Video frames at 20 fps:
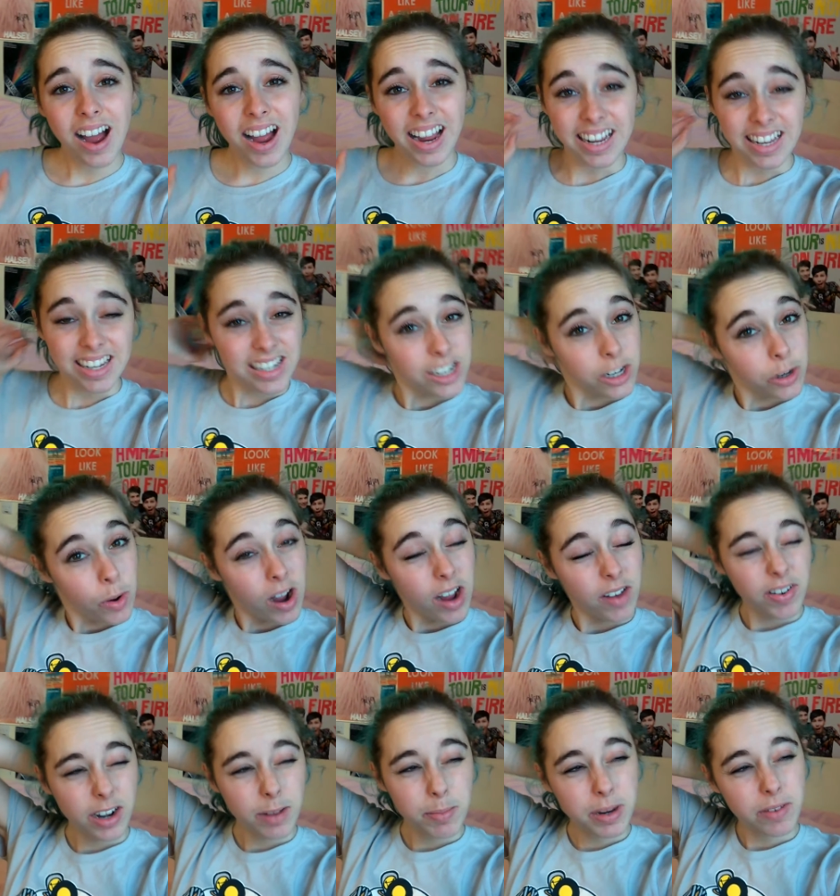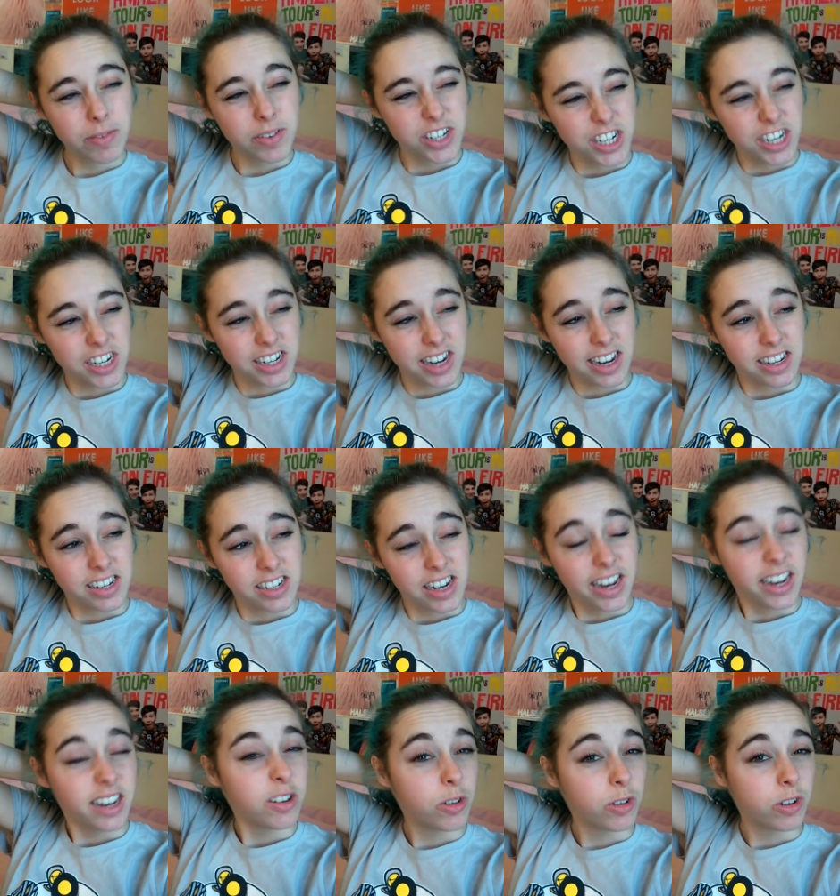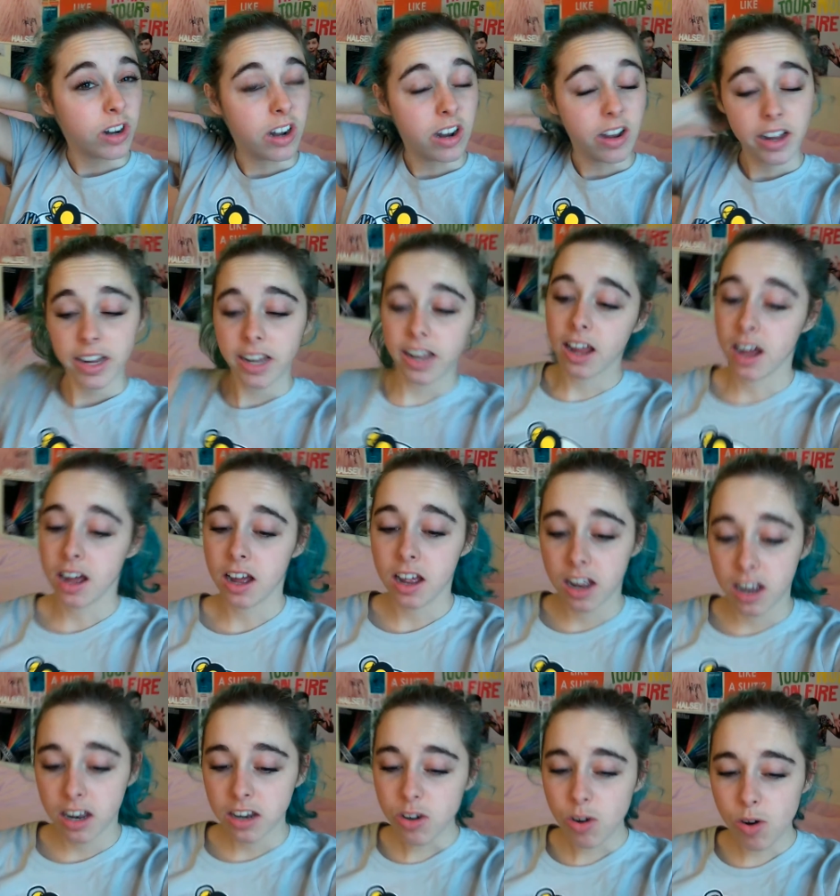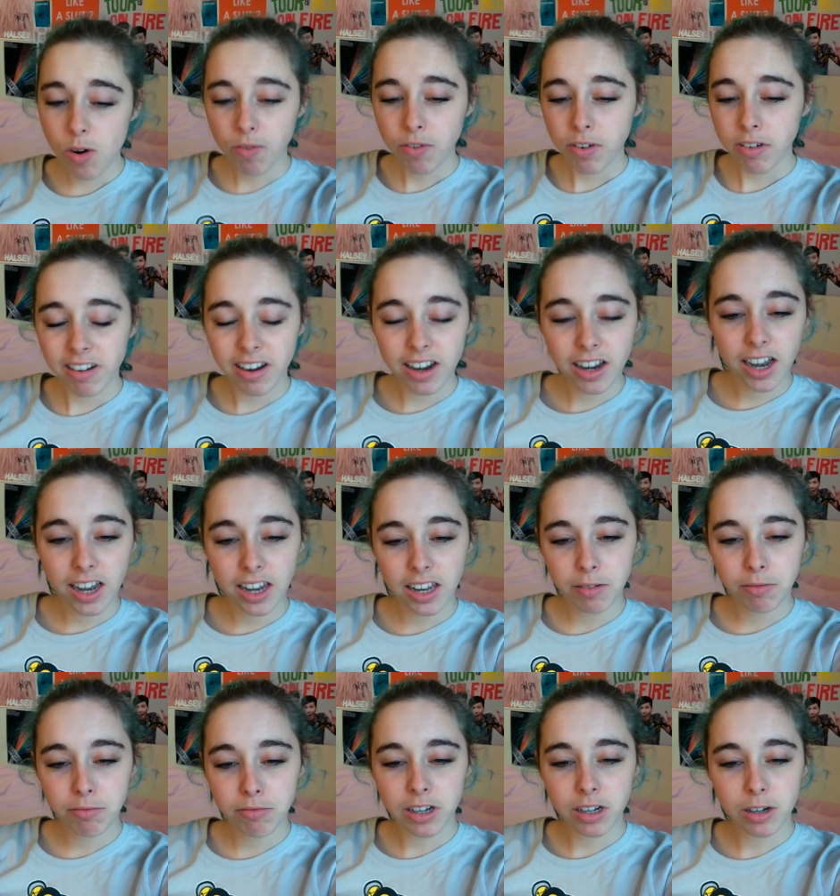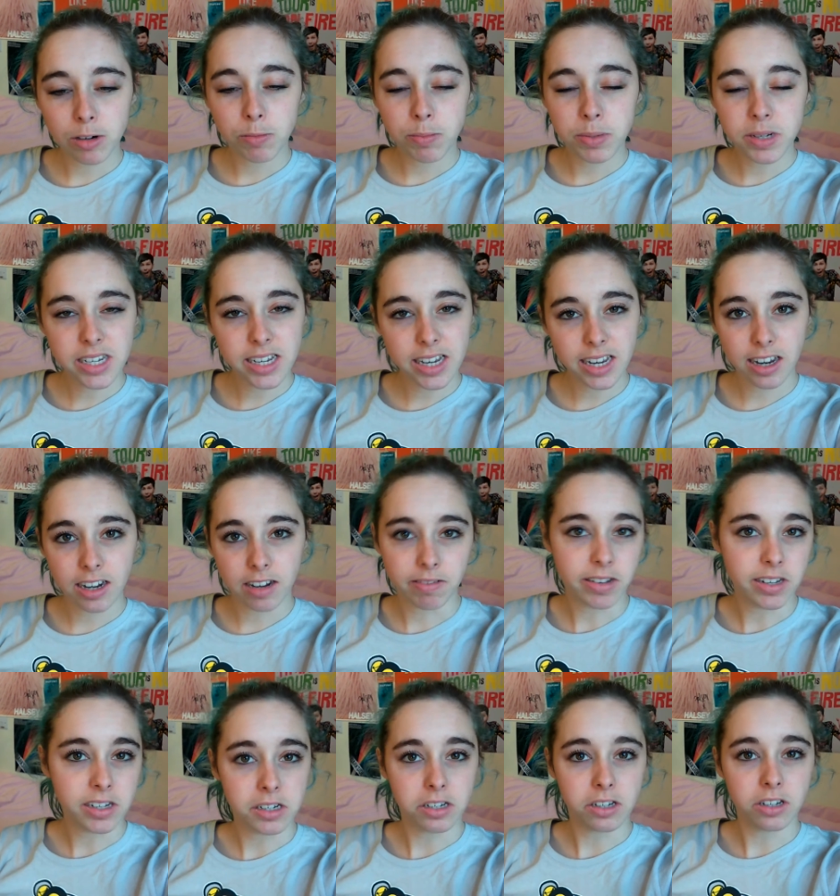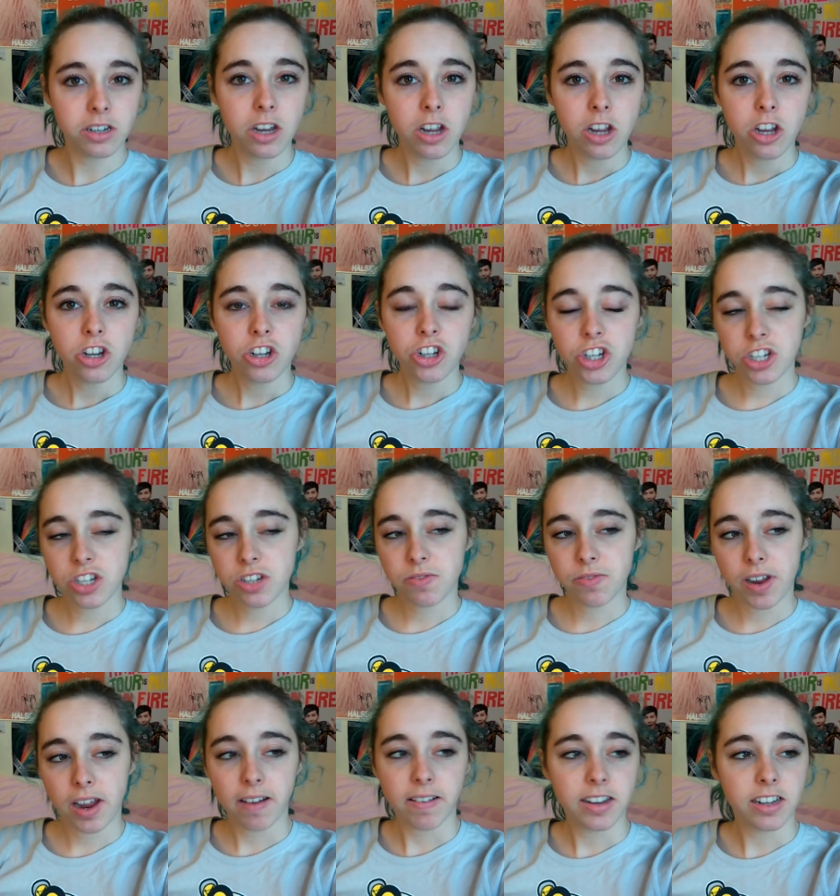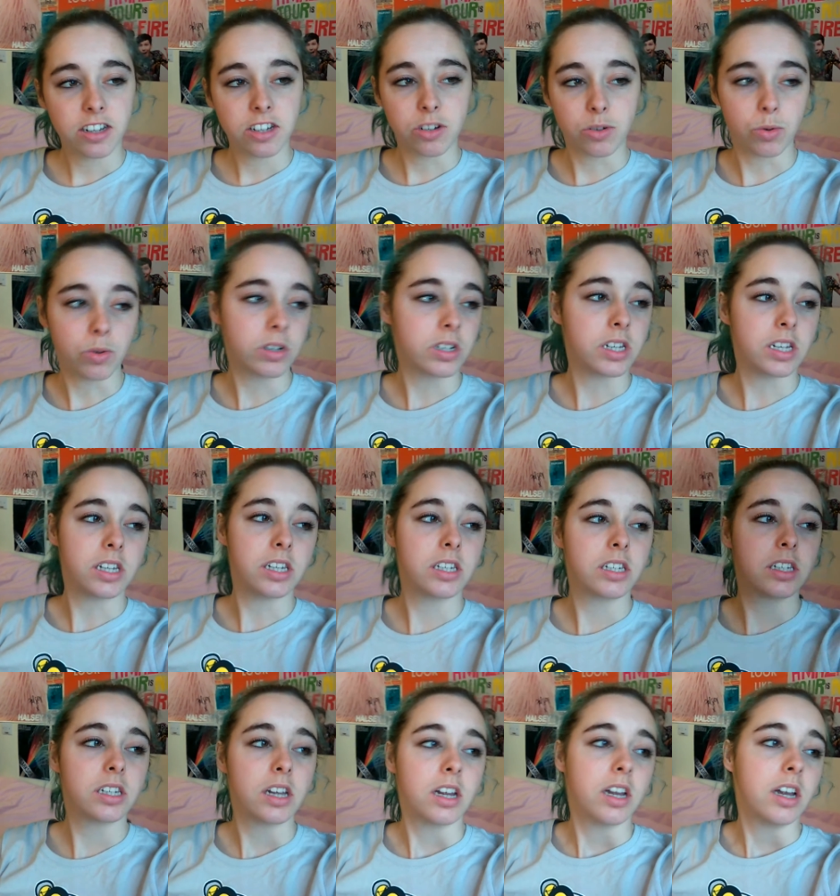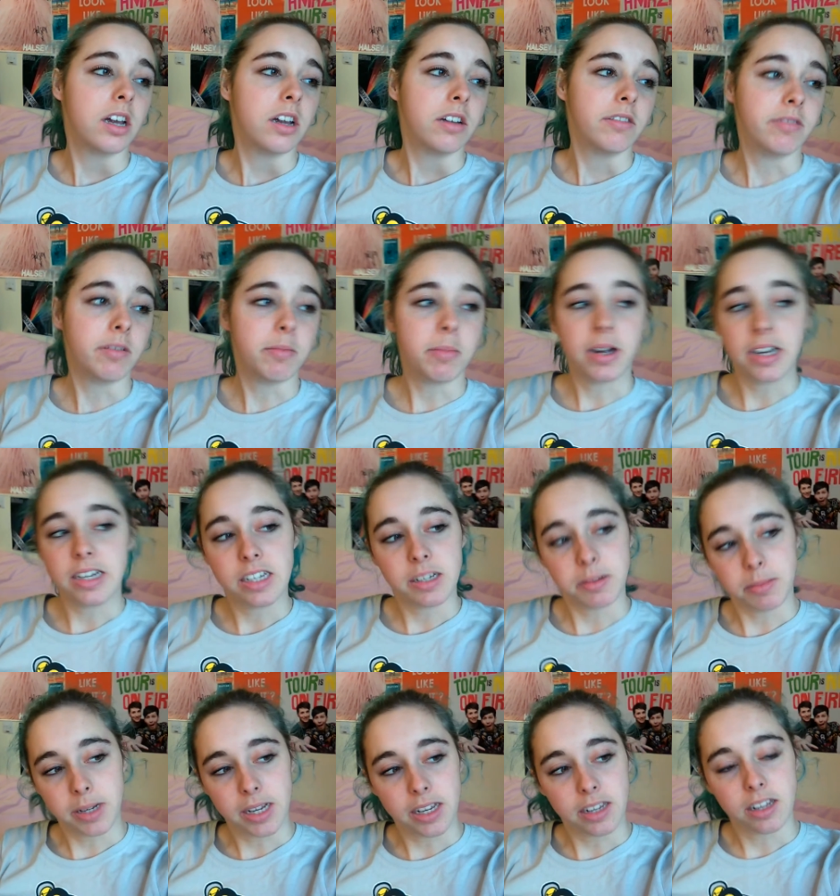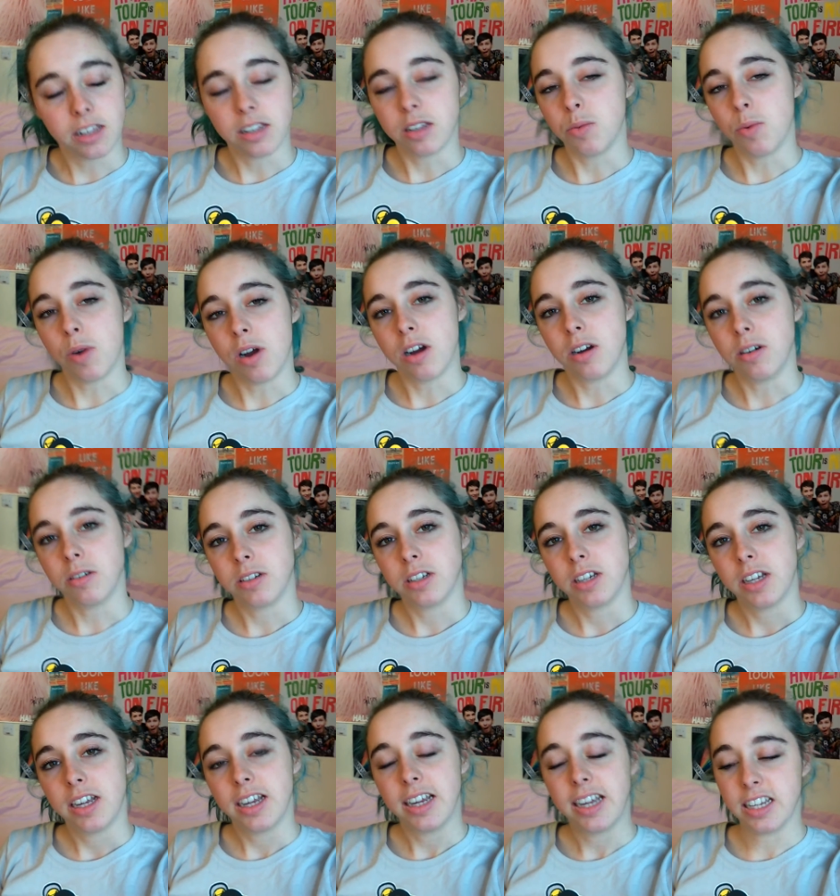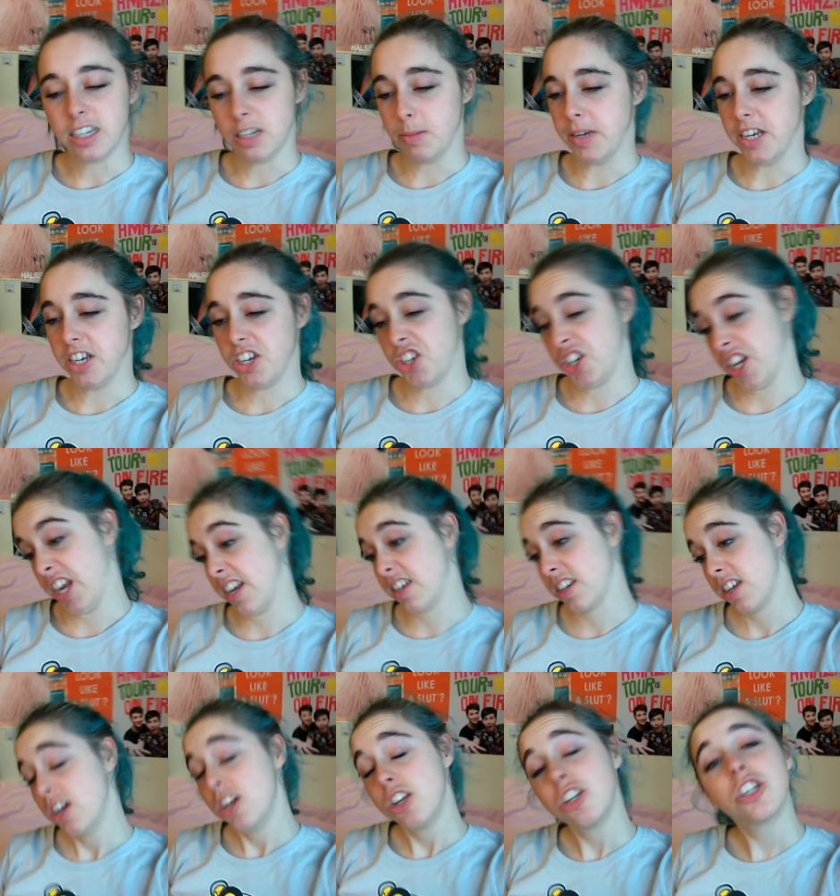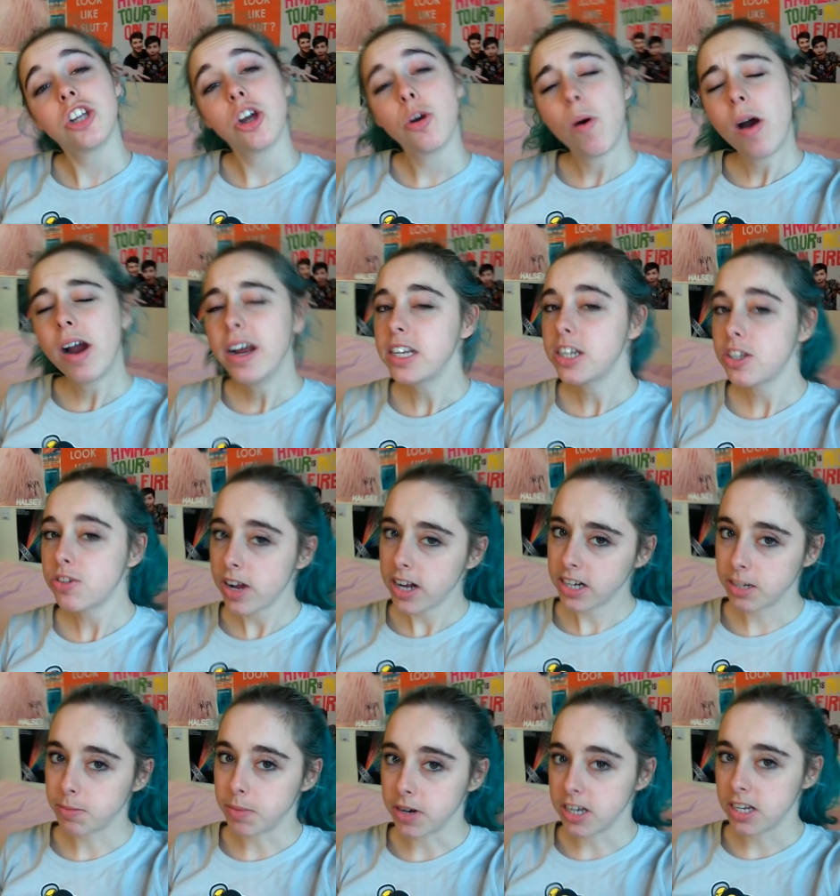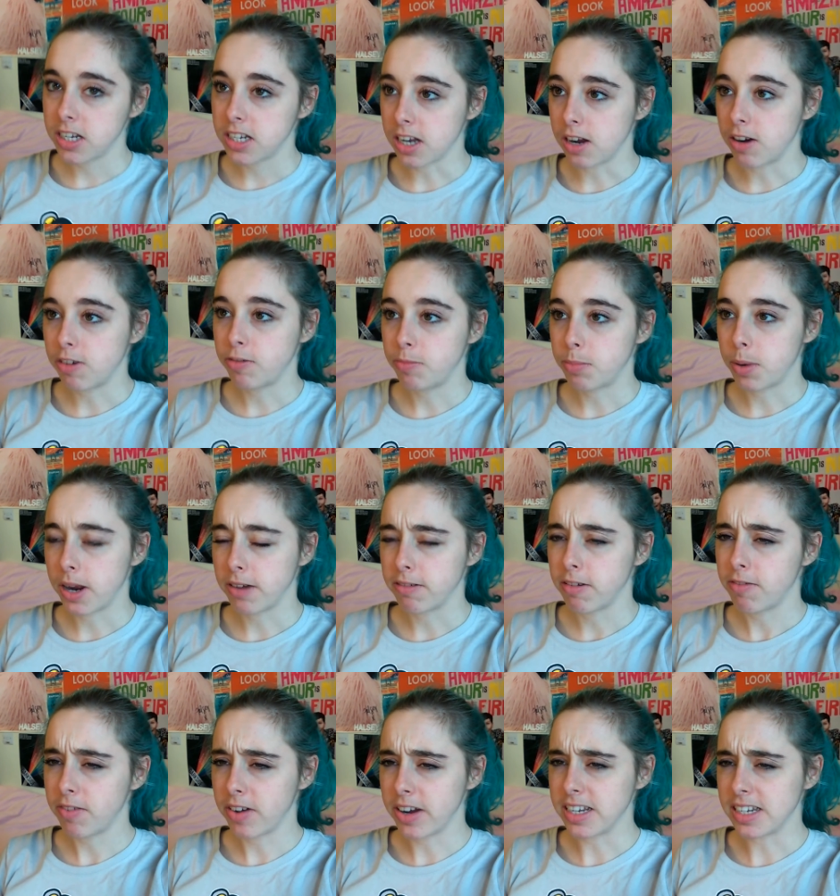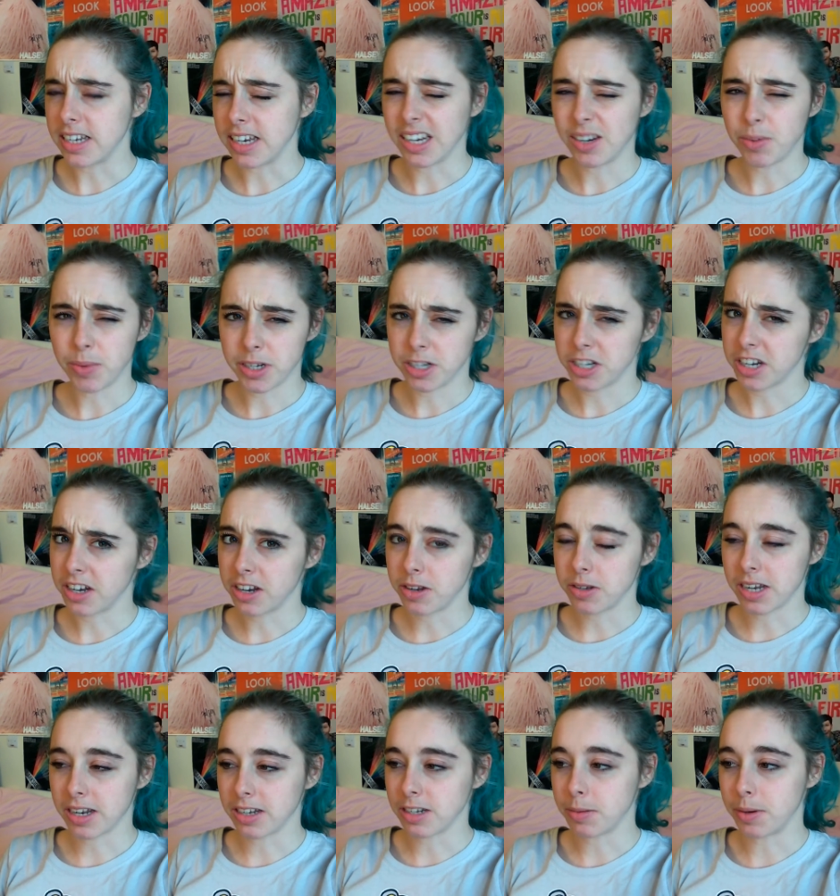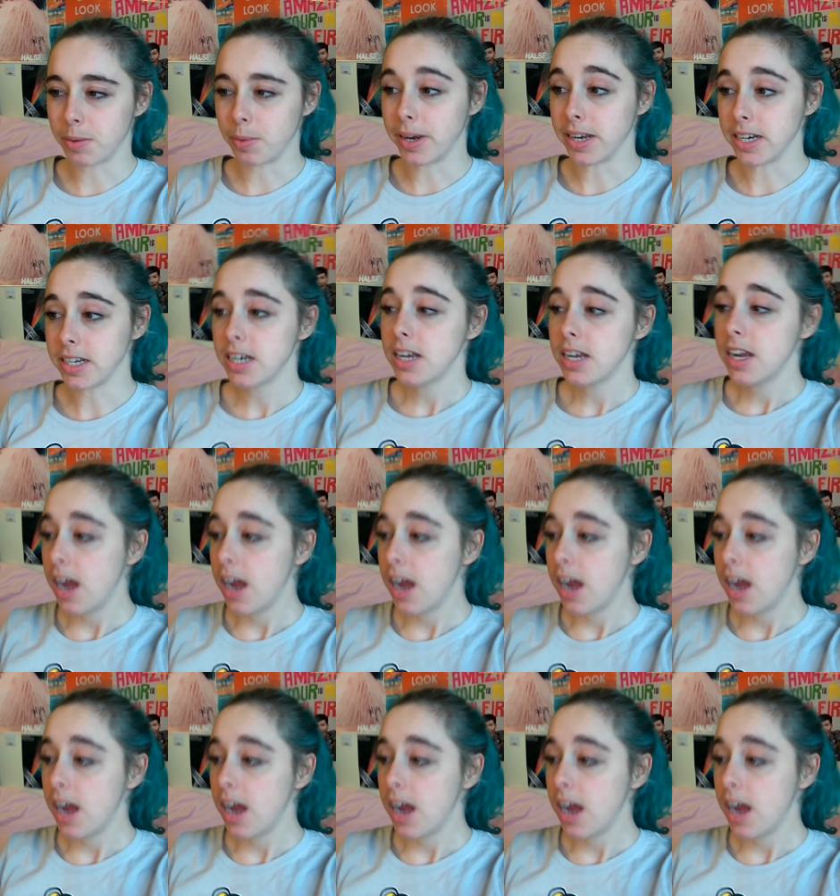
Hi, so I've had a bit of a shit day today, not gonna lie. Not for any real particular reason, just various sources reminding me that the world is a bit shit. So I distracted myself by revising, which I know sounds a bit weird,